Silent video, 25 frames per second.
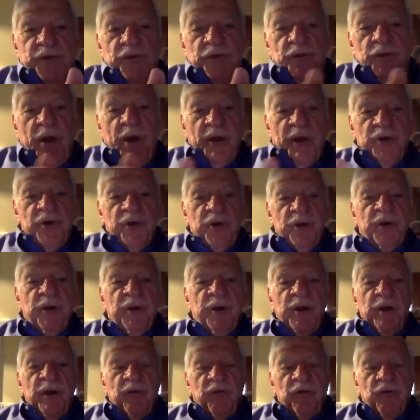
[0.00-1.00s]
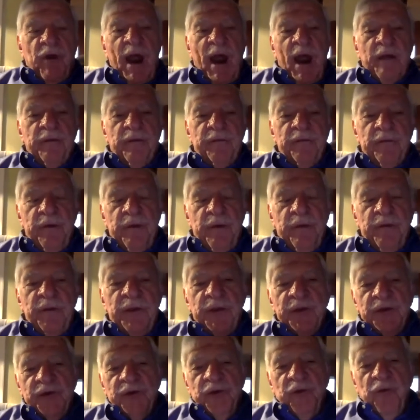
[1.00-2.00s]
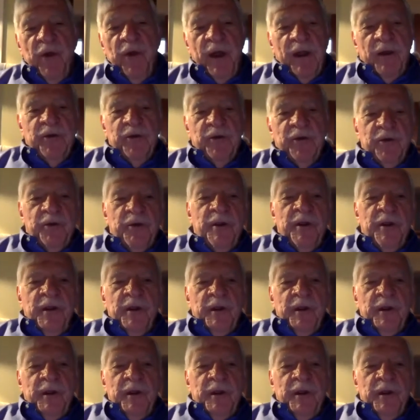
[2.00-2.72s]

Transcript: direction rather than this direction.